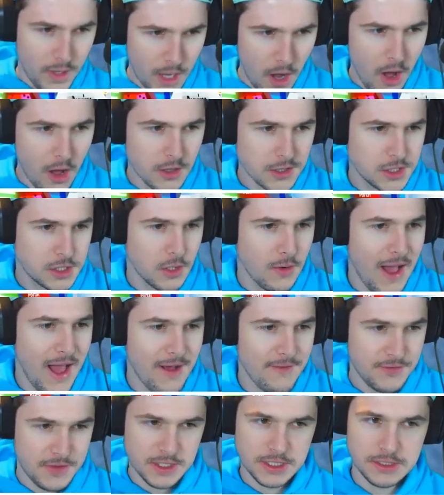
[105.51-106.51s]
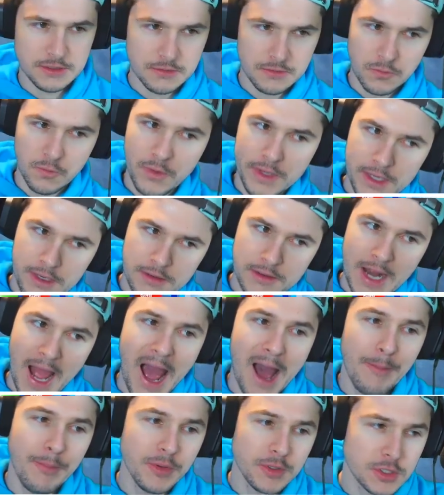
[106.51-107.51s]
also have this weird
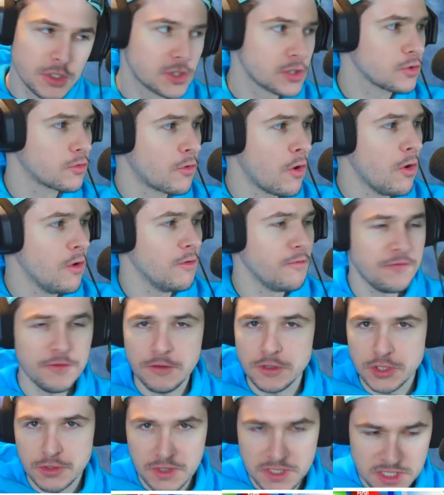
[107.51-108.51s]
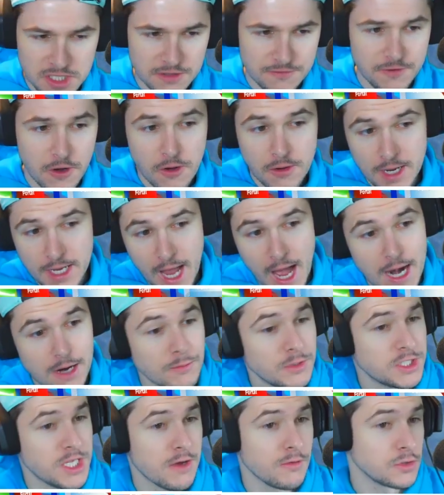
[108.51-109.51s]
Apple Scroll futuristic phone. I kind of
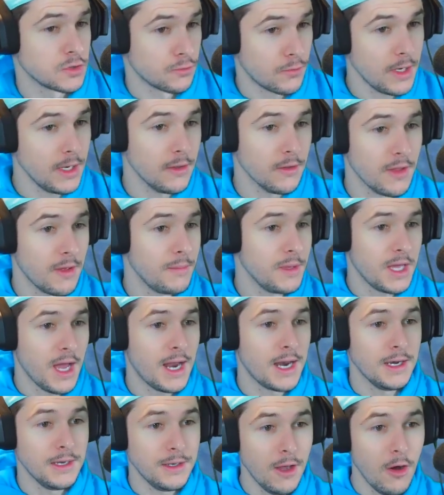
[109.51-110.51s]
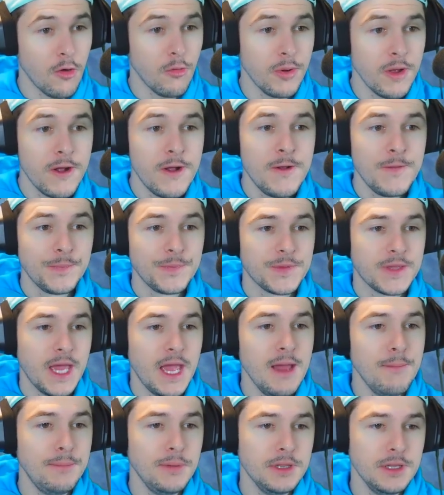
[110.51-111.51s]
wish that was real. That'd be kind of dope.
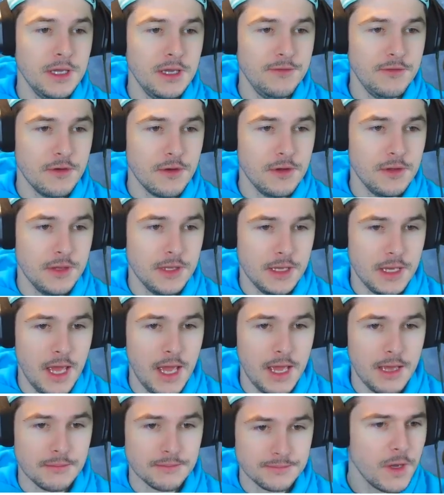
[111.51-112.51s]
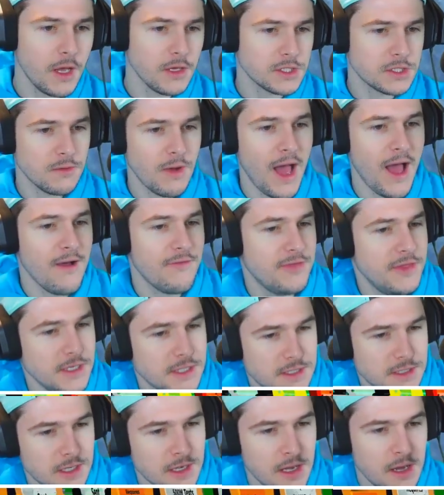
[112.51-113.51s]
Can't believe you're in the game. Also have
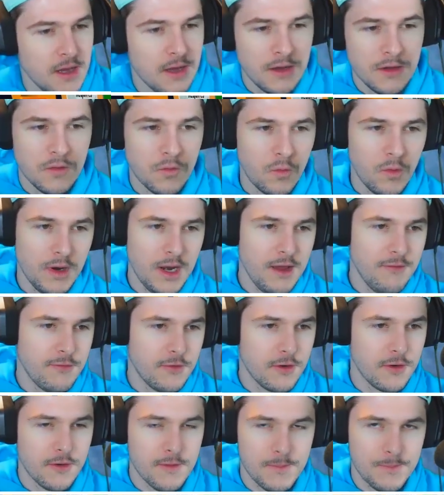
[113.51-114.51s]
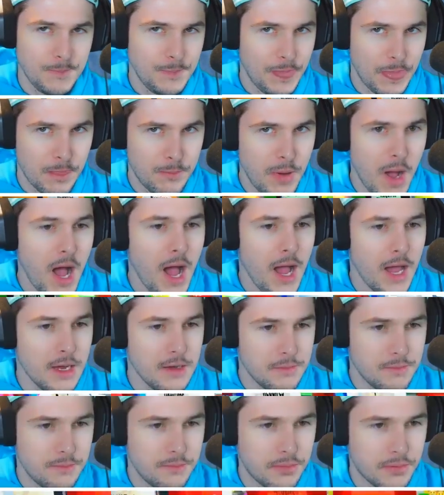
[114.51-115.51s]
this whatever
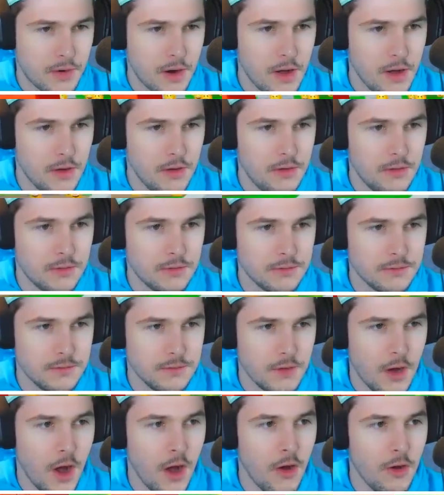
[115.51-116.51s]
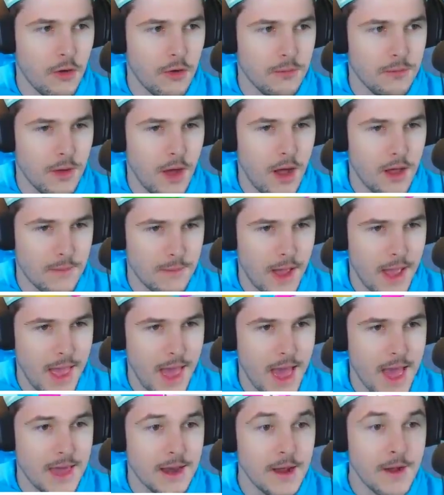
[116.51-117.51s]
Pod Pro Home on my
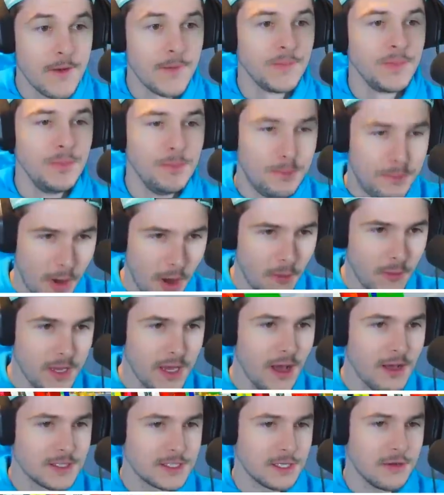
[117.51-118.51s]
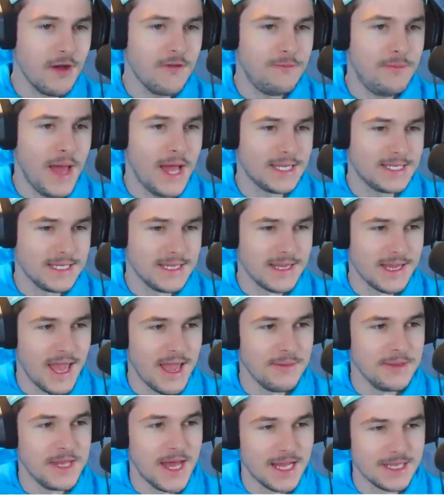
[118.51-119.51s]
head. But we also have pets in the
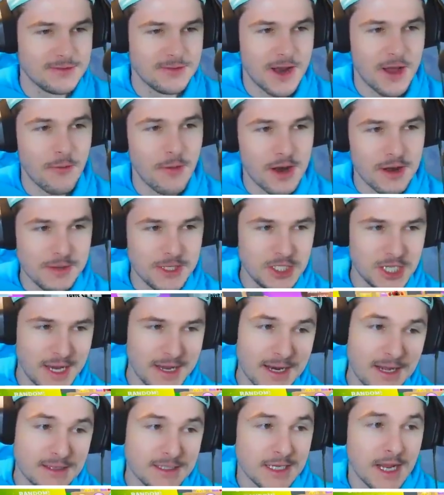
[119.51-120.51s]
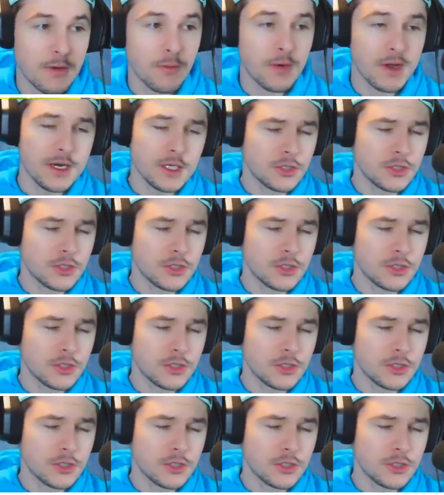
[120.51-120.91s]
game, and that's what I want to be checking out today. We're going to